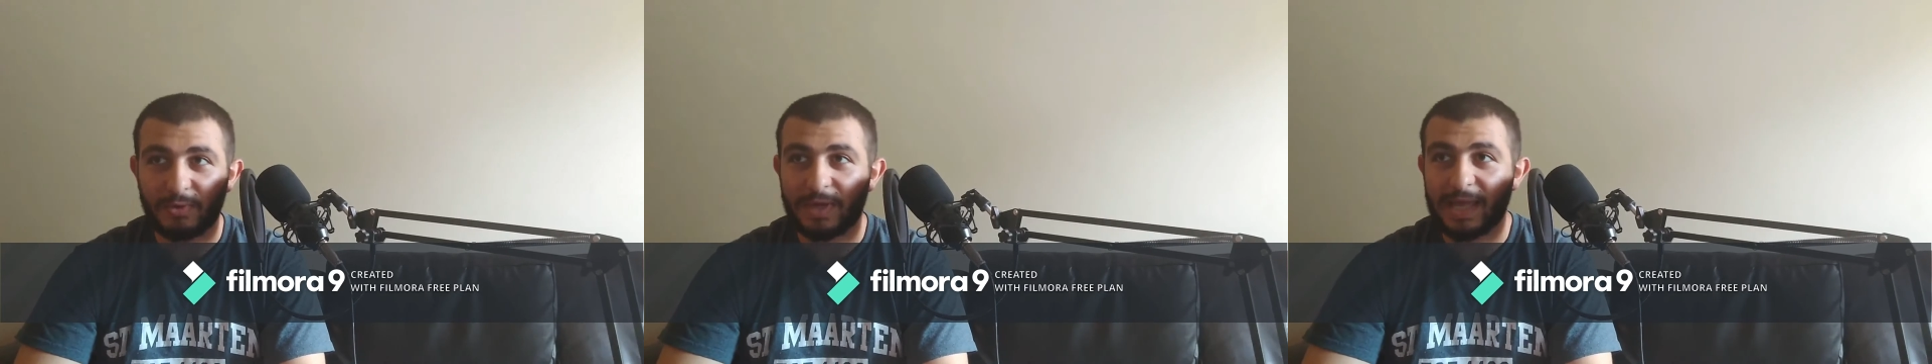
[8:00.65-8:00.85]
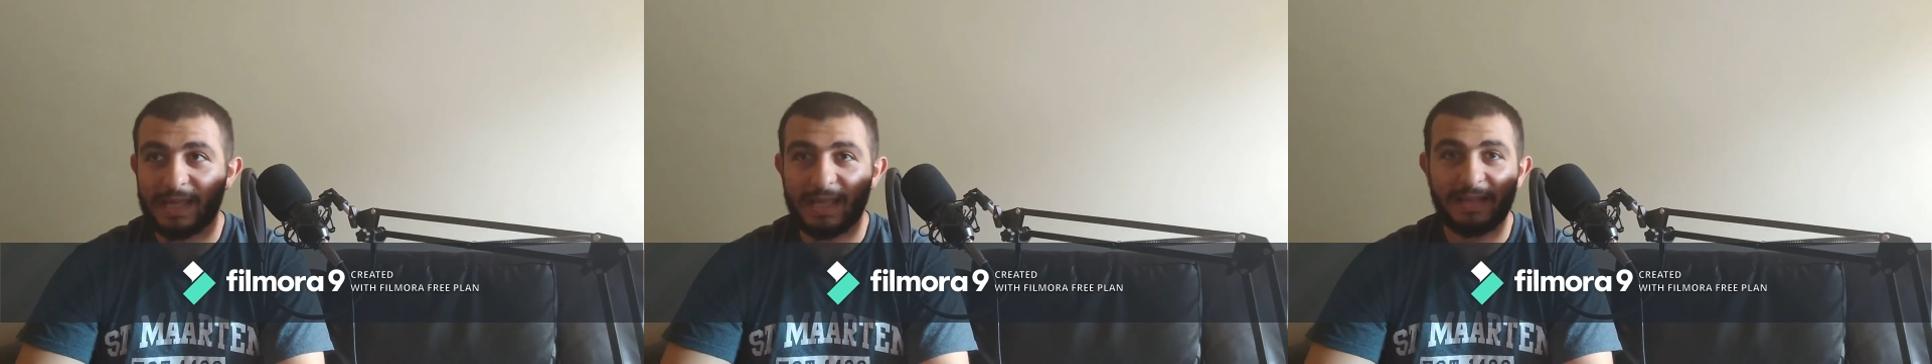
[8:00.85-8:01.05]

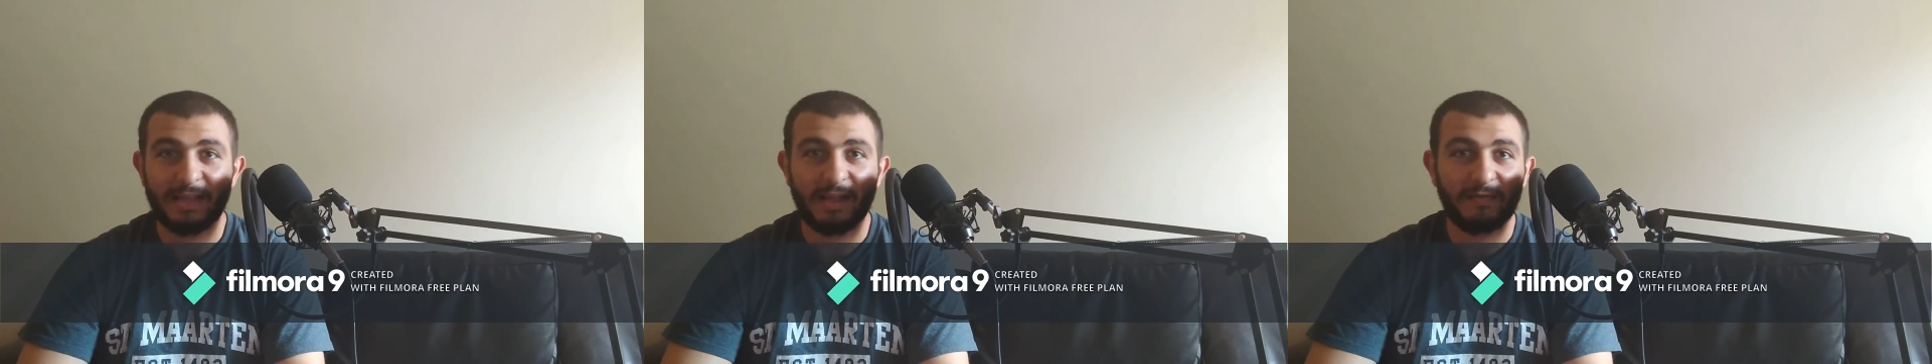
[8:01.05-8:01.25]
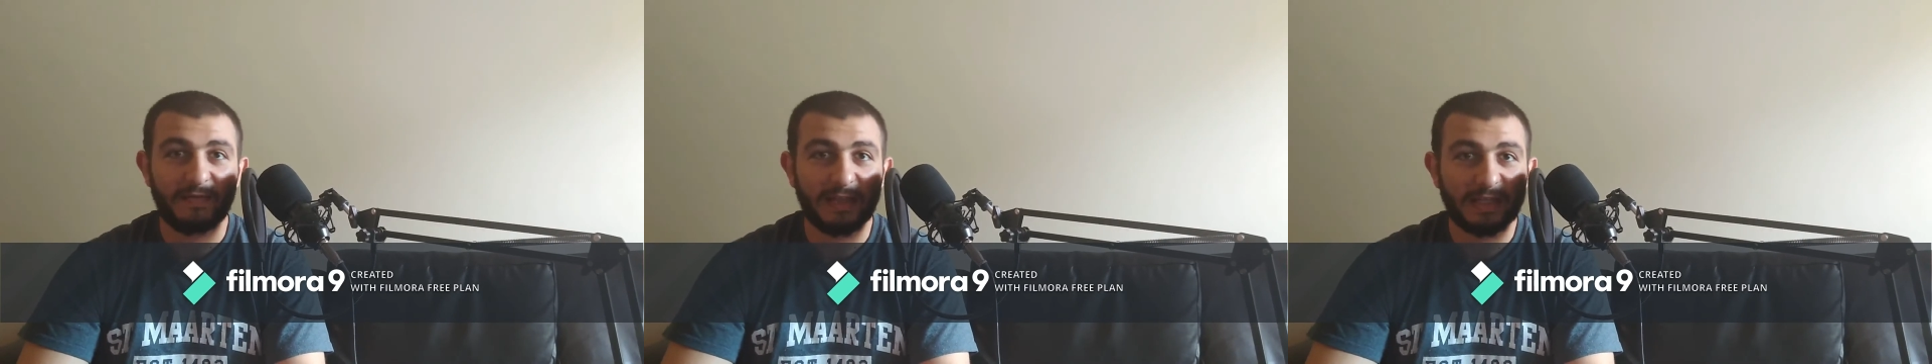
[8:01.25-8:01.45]
you can't get
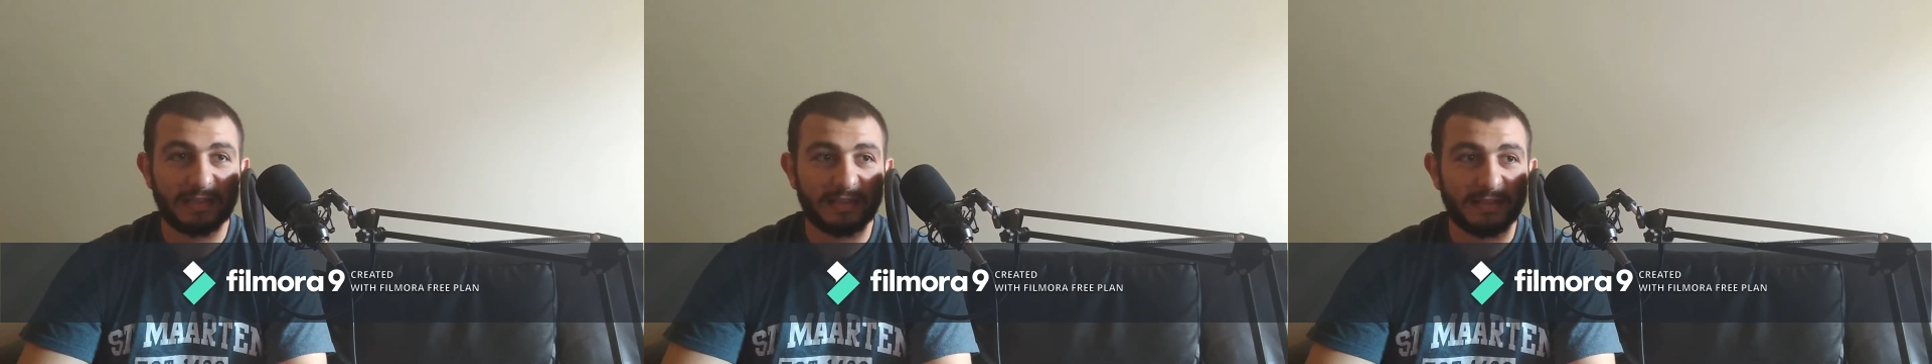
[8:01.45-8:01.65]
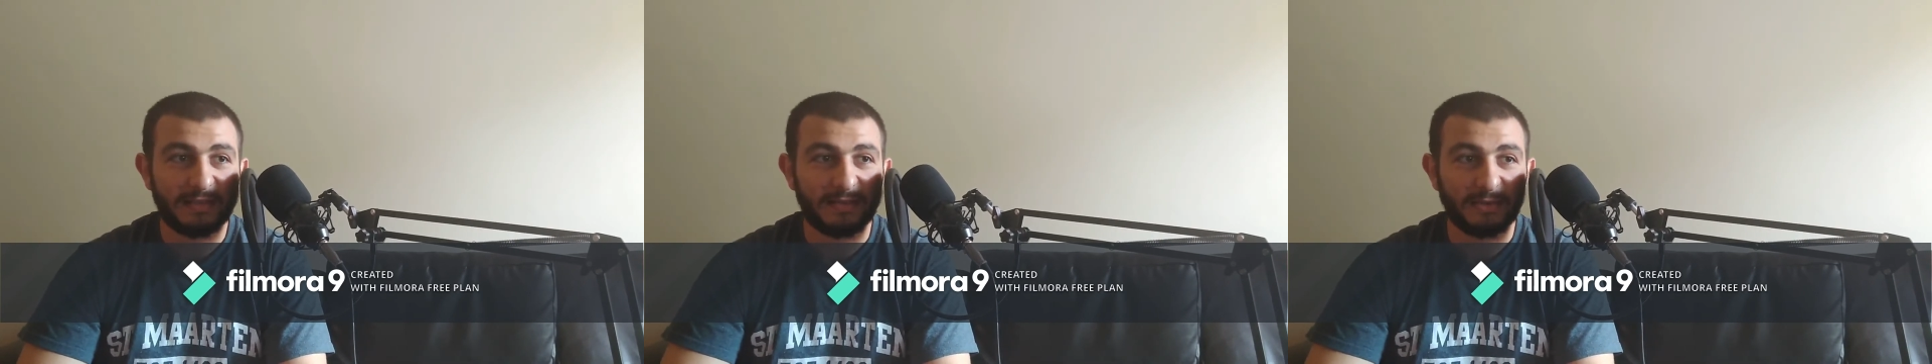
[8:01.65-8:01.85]

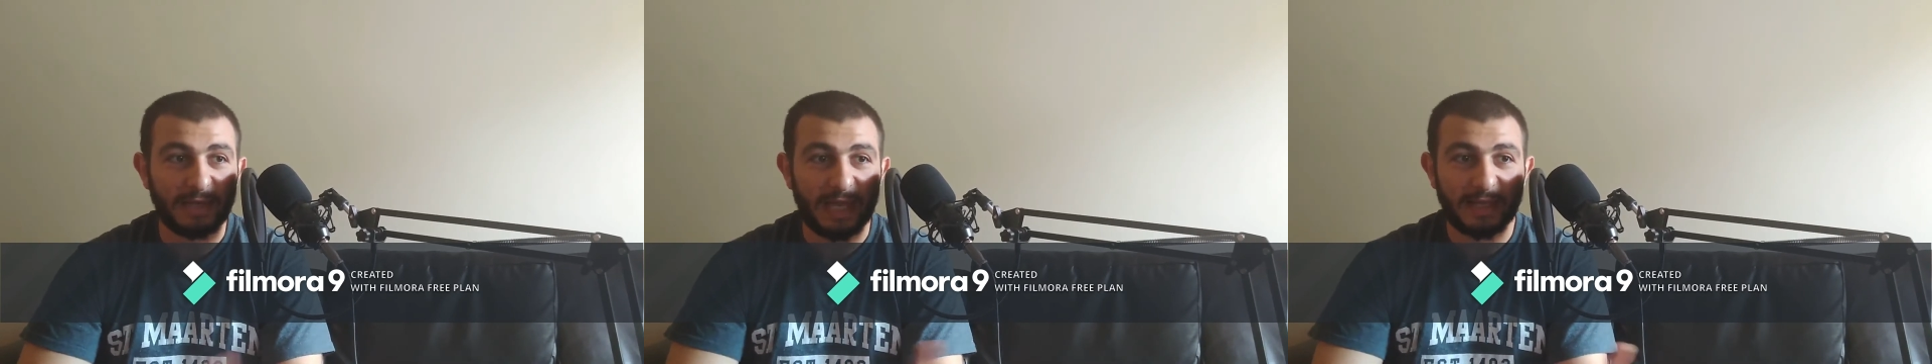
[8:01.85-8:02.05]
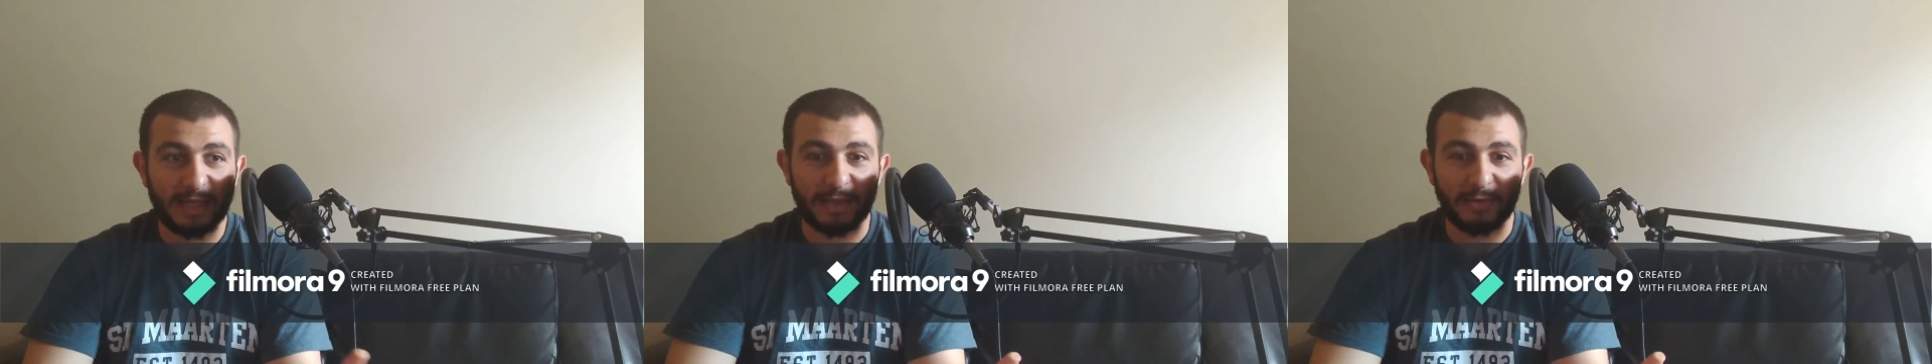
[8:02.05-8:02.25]
Netflix, you
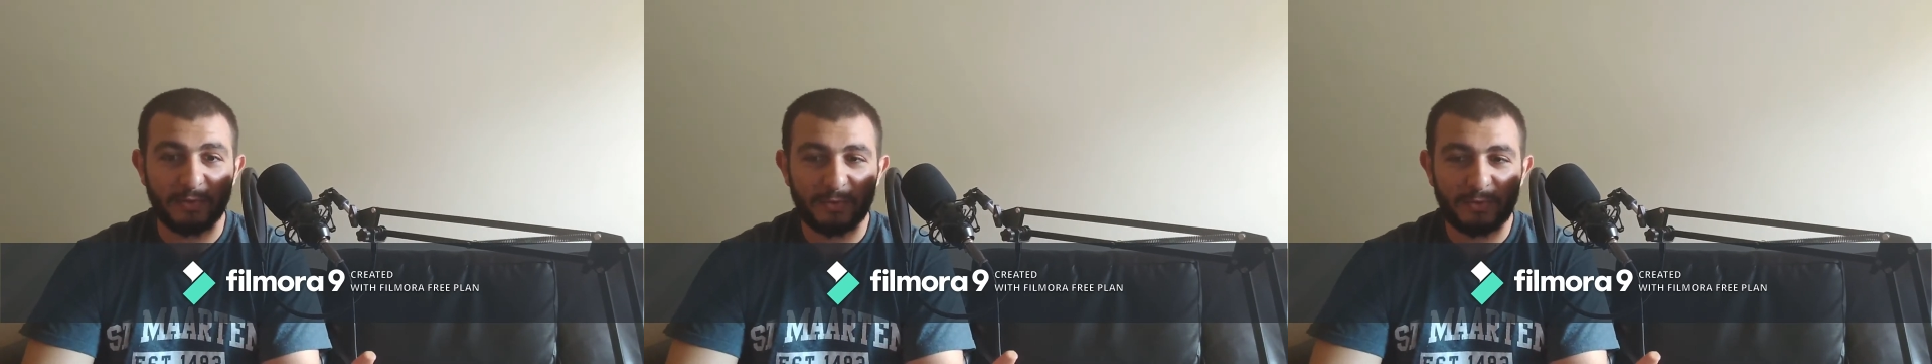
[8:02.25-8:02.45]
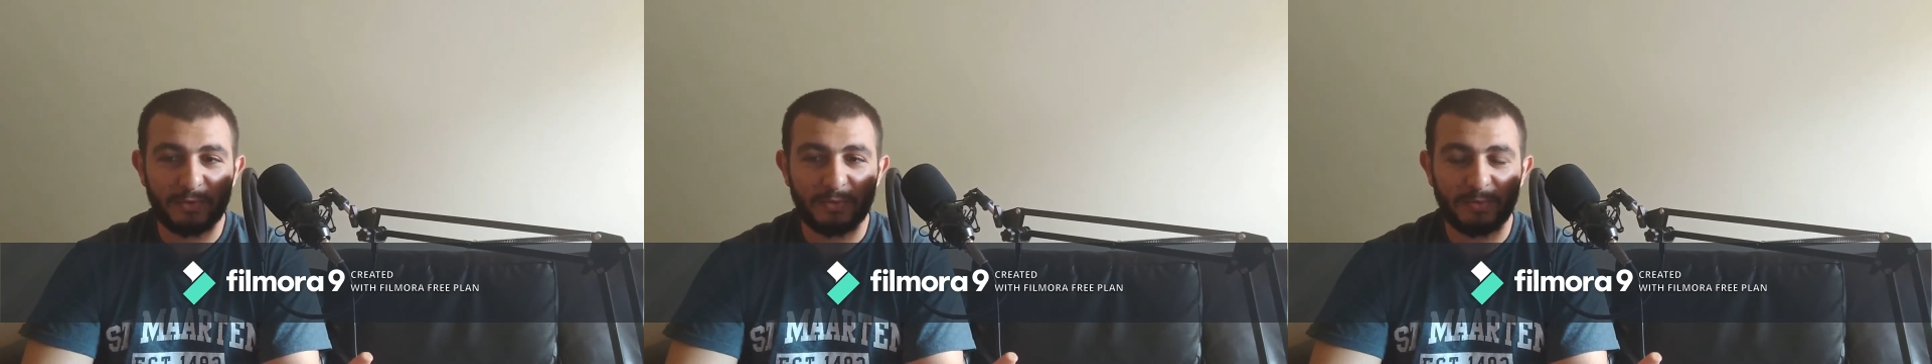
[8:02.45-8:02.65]
can't get
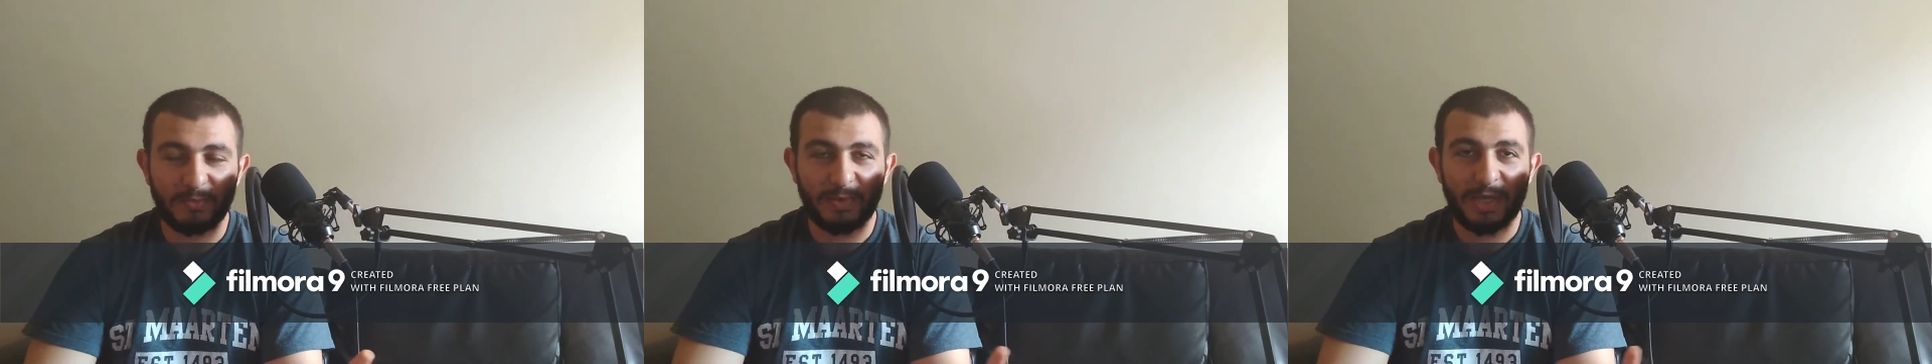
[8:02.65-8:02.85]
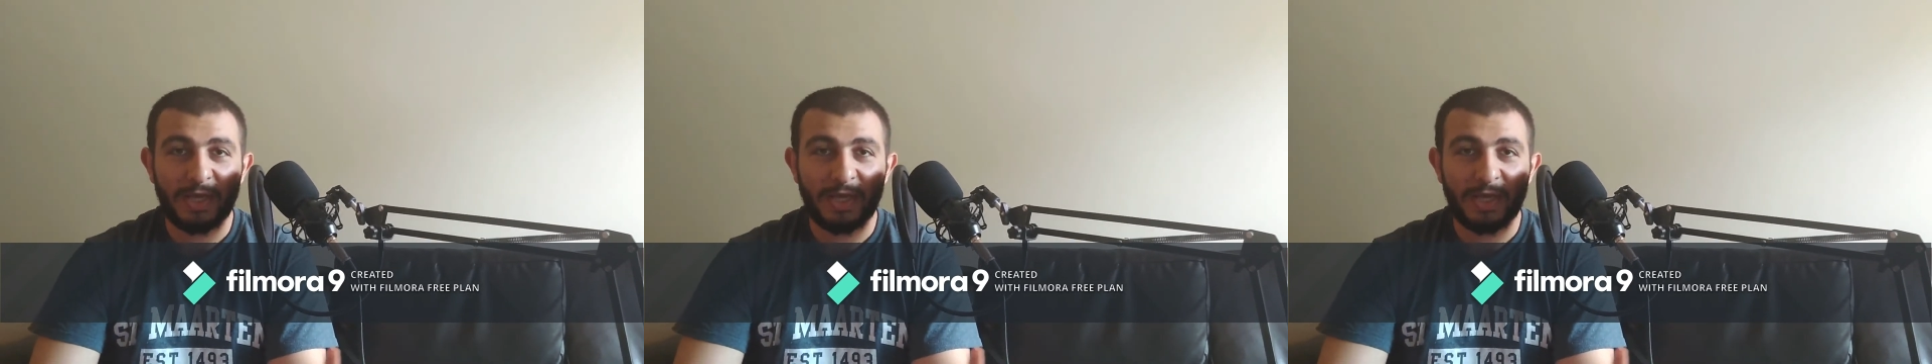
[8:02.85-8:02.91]
YouTube.